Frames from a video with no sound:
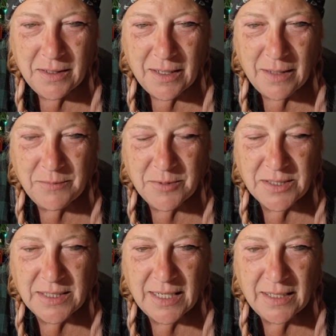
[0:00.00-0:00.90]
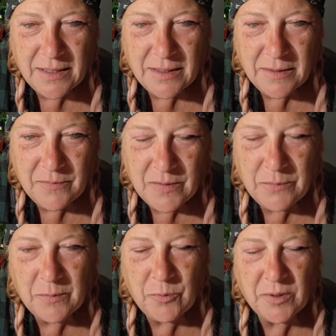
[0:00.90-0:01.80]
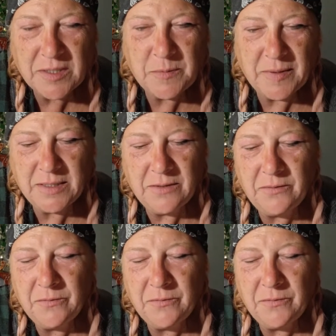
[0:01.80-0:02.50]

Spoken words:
I'm just saying they were more expensive.